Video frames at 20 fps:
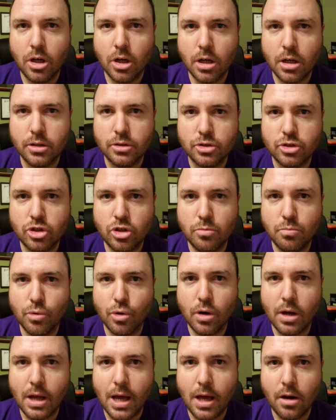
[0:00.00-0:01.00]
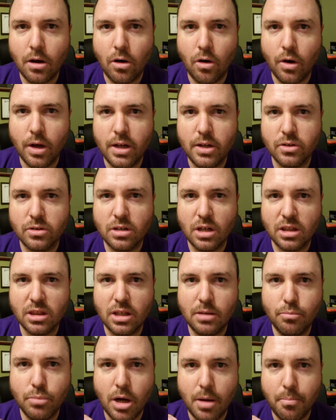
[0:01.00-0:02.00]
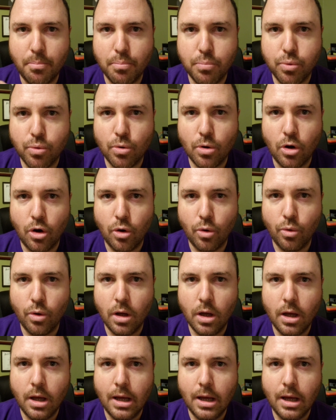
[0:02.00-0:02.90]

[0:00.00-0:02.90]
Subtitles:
consumer at all. It is nothing but pro.